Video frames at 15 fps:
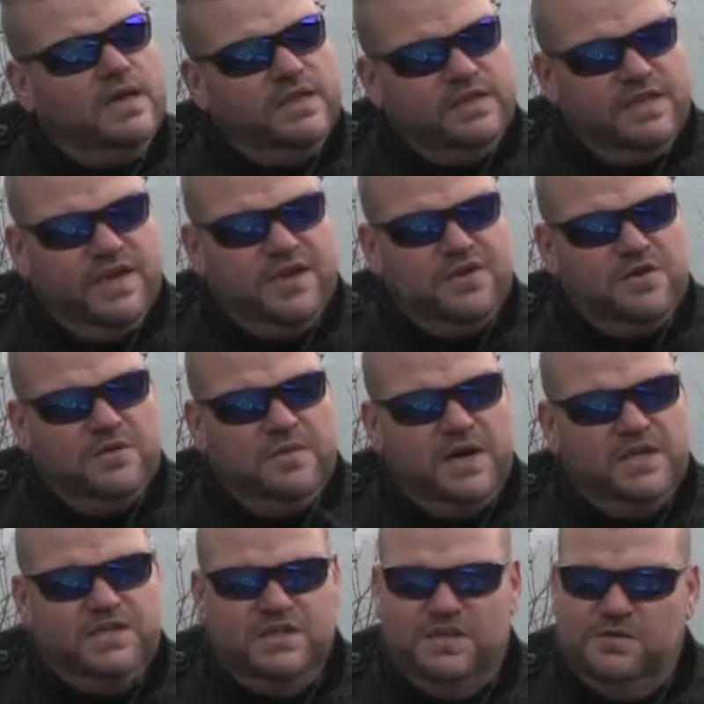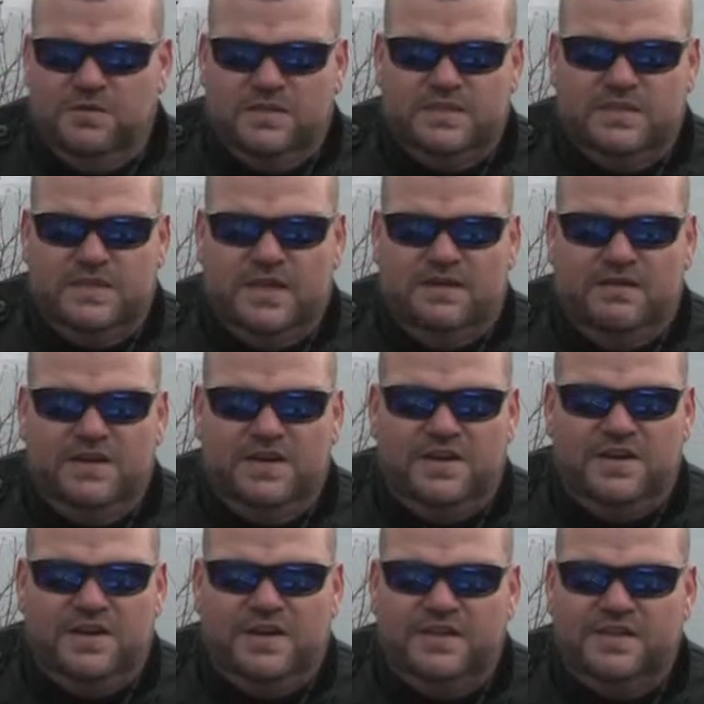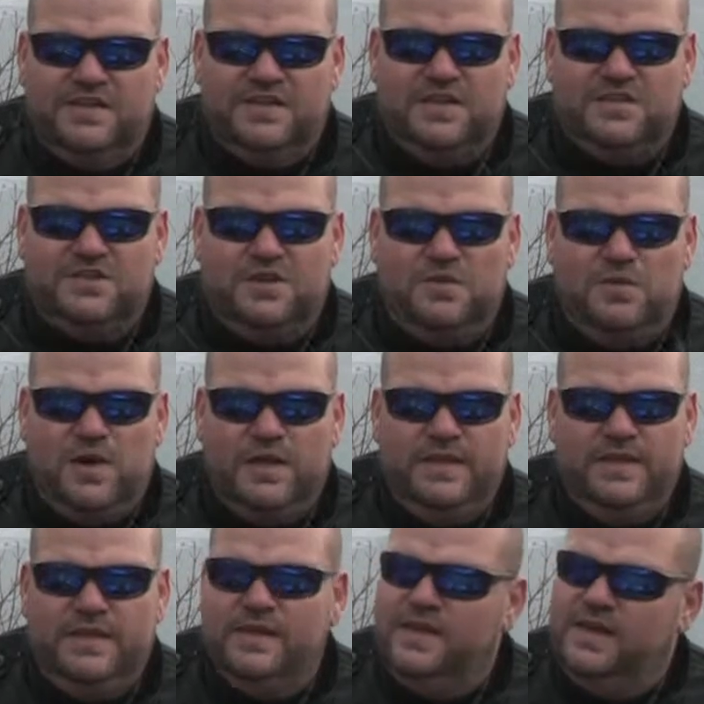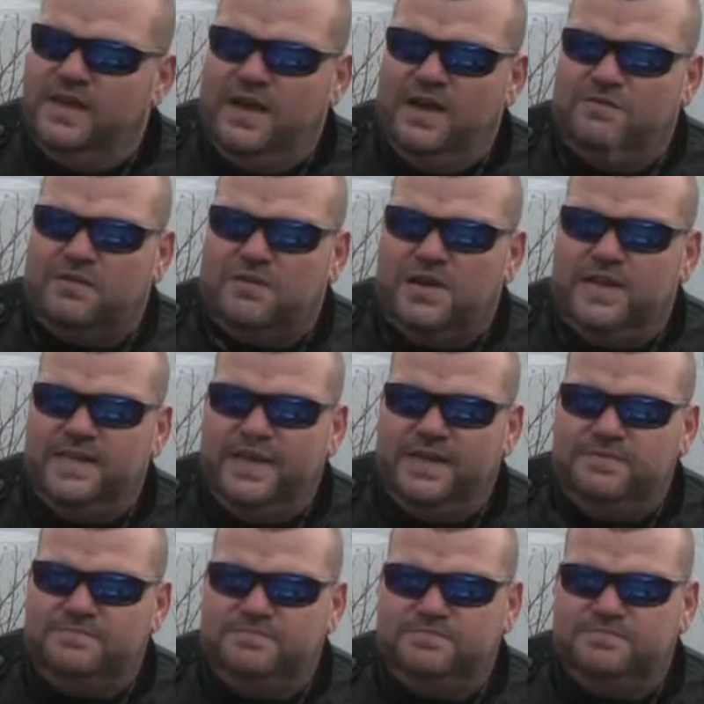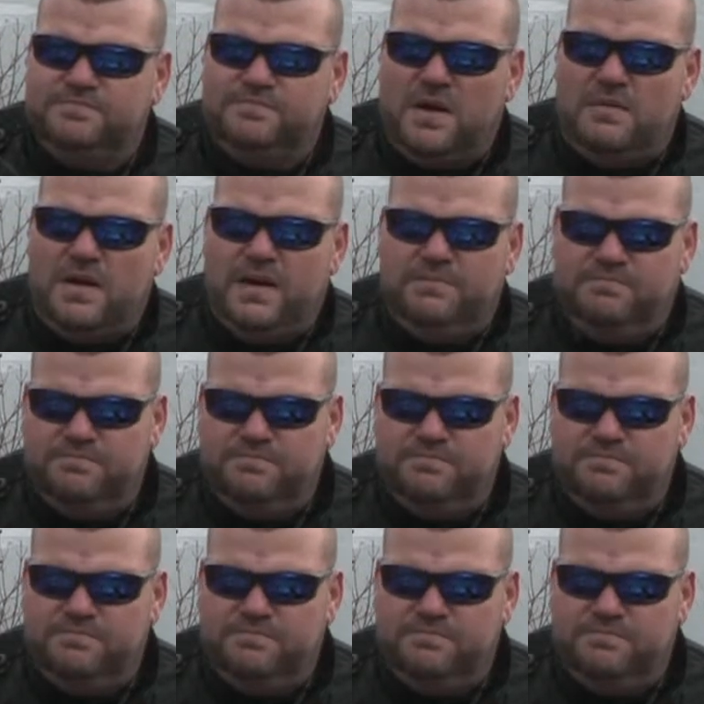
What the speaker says: Thank you very much. It was Slava here at Industrial One. Have a great day. Bye-bye.